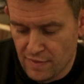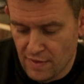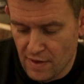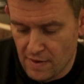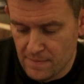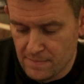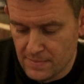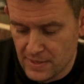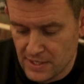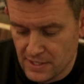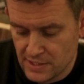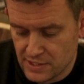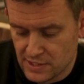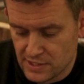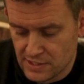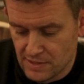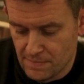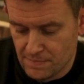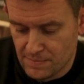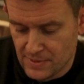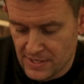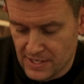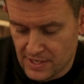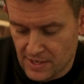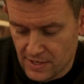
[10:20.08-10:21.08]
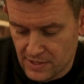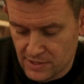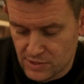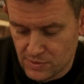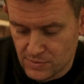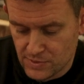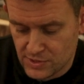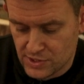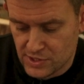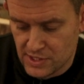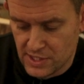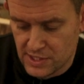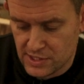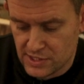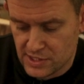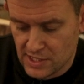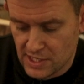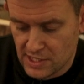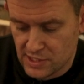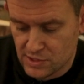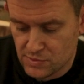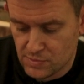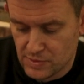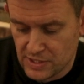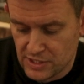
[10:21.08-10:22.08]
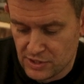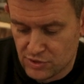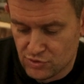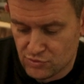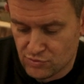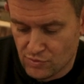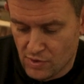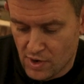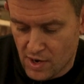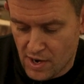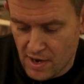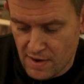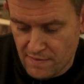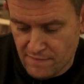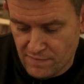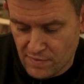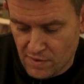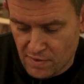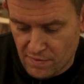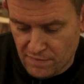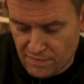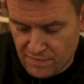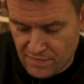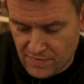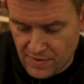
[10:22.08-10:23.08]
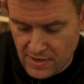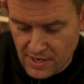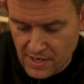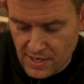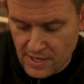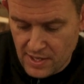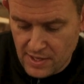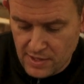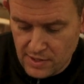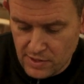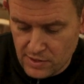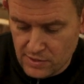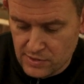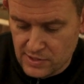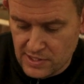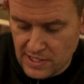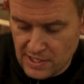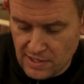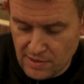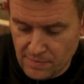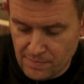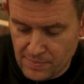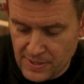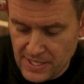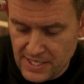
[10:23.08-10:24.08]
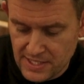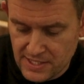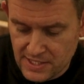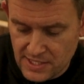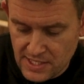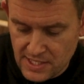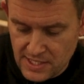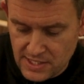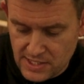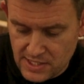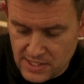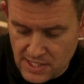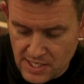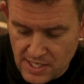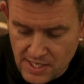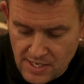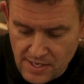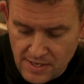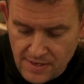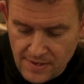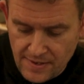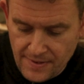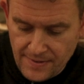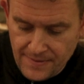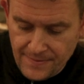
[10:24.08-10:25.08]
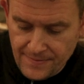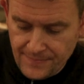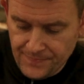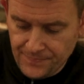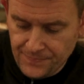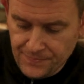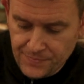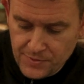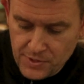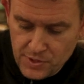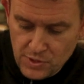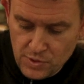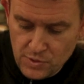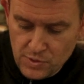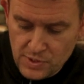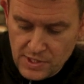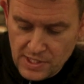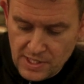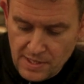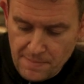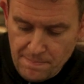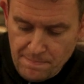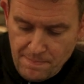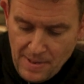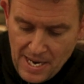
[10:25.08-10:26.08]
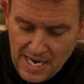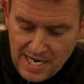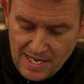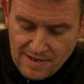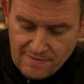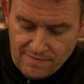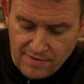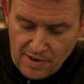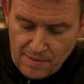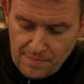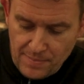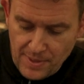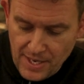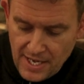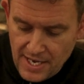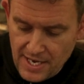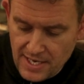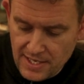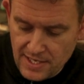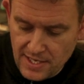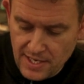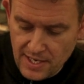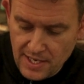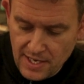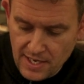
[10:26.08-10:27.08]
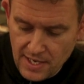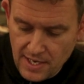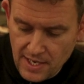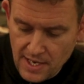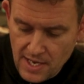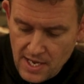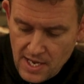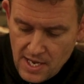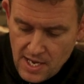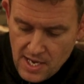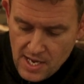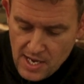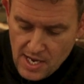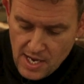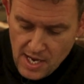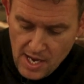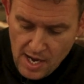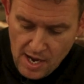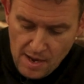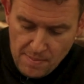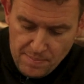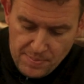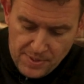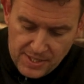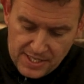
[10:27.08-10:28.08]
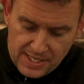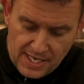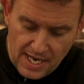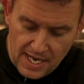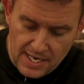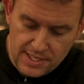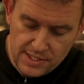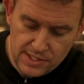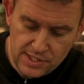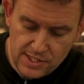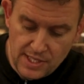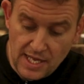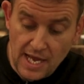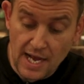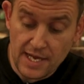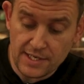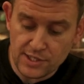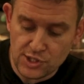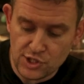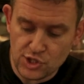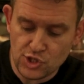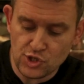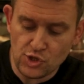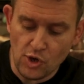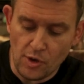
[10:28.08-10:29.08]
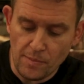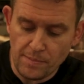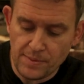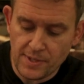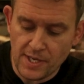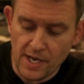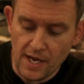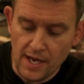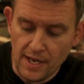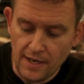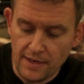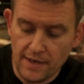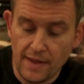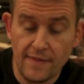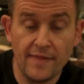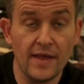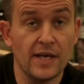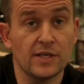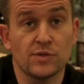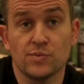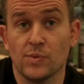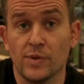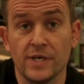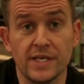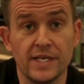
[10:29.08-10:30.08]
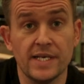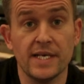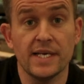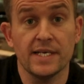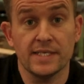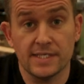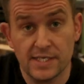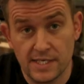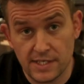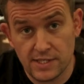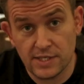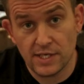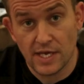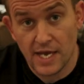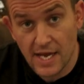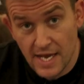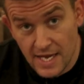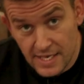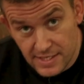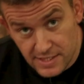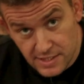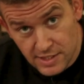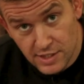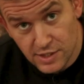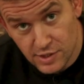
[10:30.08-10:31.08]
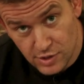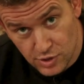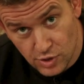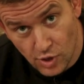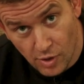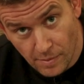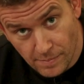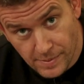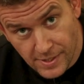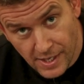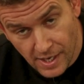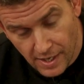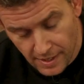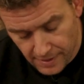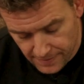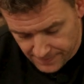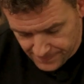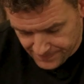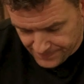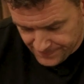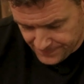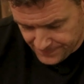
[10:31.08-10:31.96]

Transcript: thumb is simply going to assist as we drive off those little pieces using the belly of our blade up against that stop cut. And that's what it is, it's a stop cut.